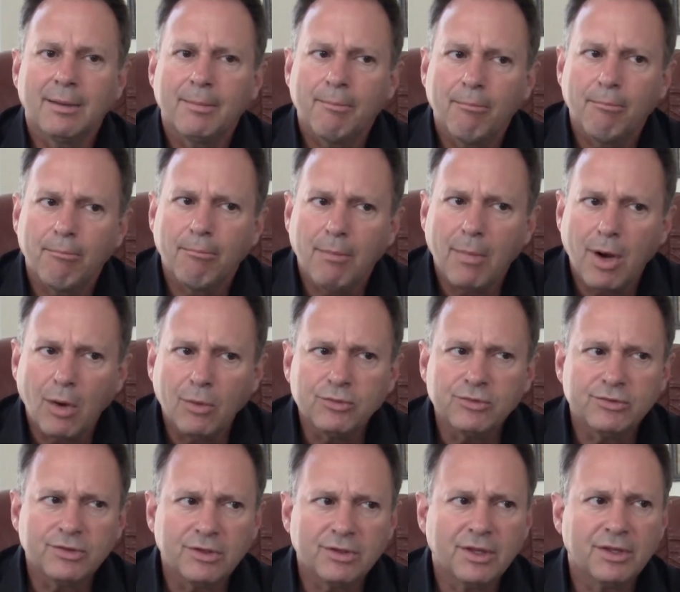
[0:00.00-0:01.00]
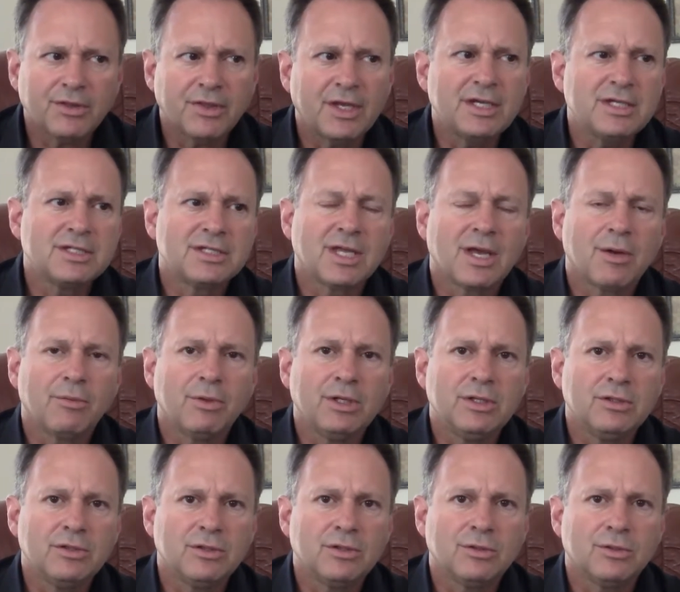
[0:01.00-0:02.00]
most of the things that we
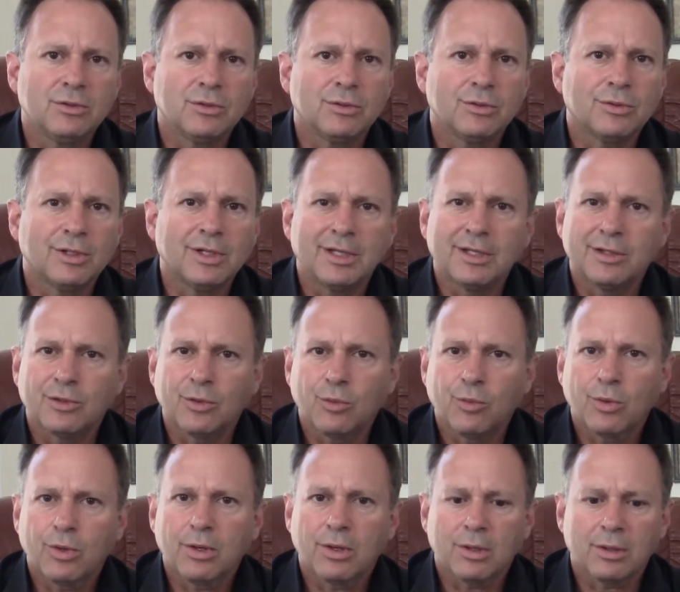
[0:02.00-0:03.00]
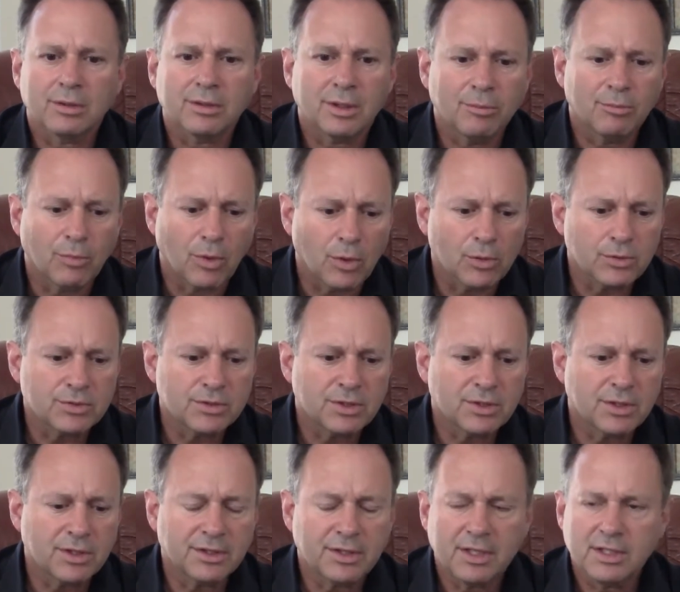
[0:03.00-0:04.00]
do in the world and most
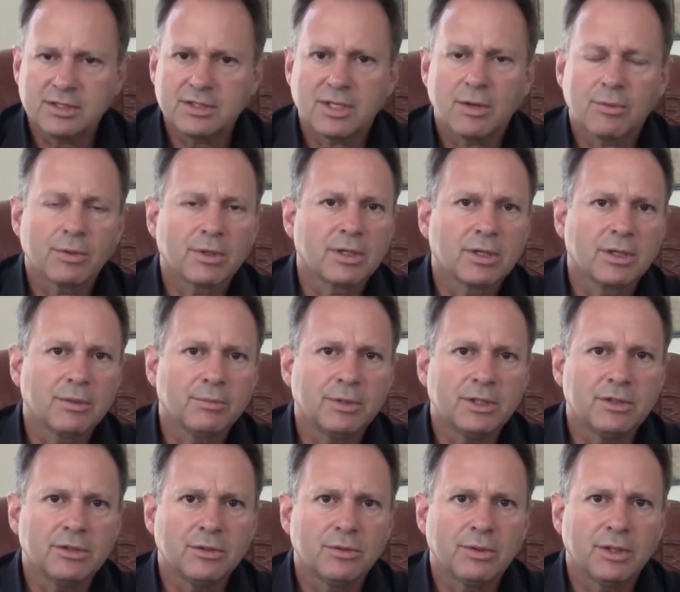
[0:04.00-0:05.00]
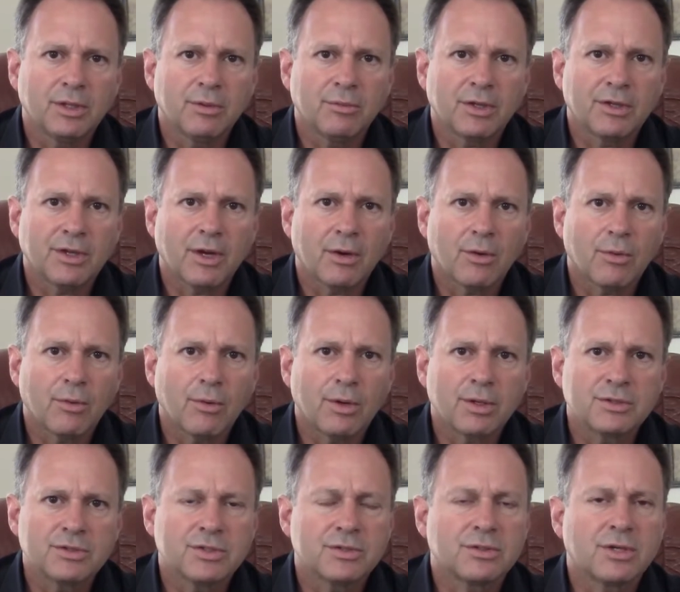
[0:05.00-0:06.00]
of the things that we're going to be doing with our
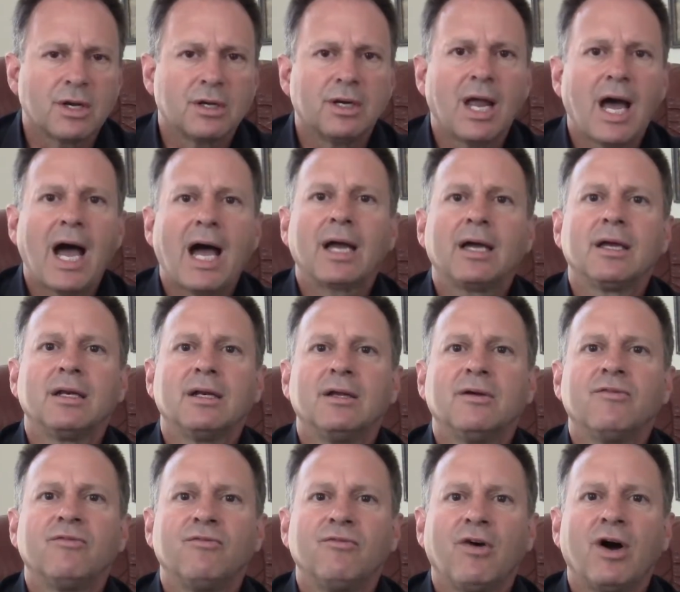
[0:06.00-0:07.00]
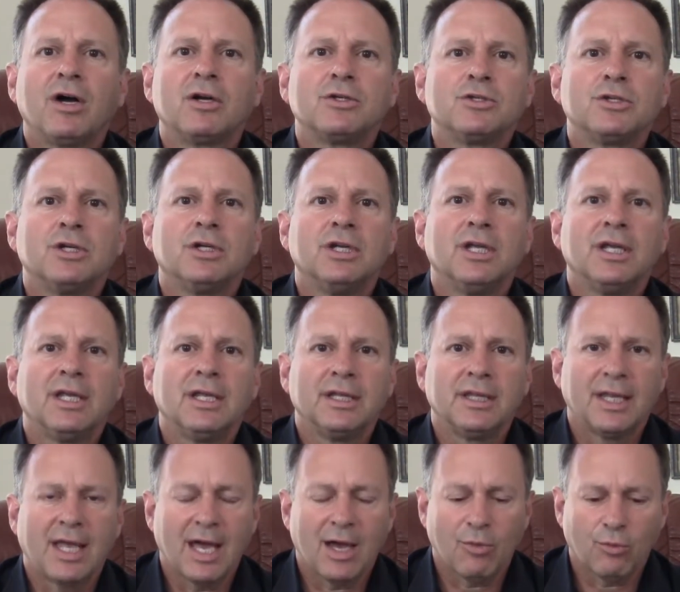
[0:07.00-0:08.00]
horses are not going to function
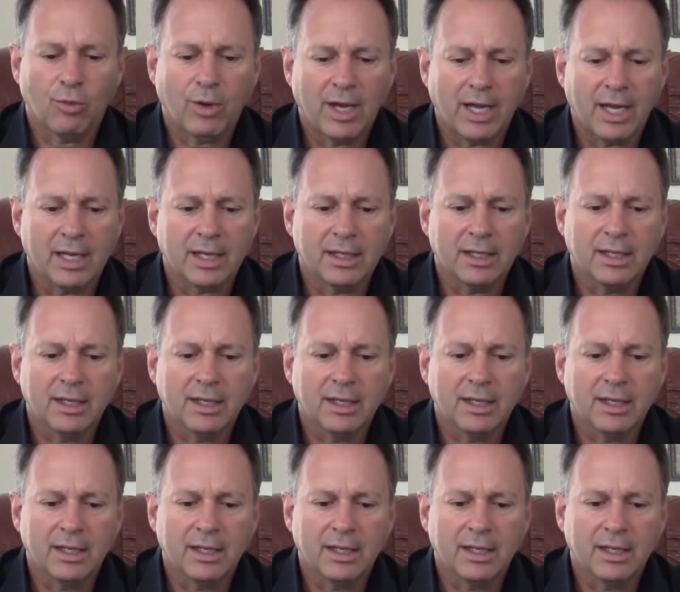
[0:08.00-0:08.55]
in that way.